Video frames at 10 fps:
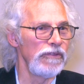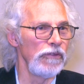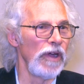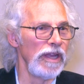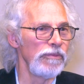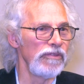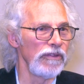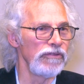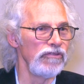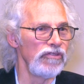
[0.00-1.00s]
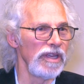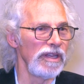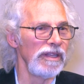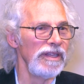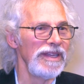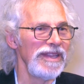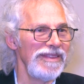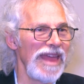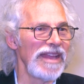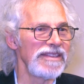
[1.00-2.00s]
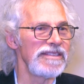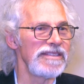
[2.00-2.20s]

find themselves in jail. I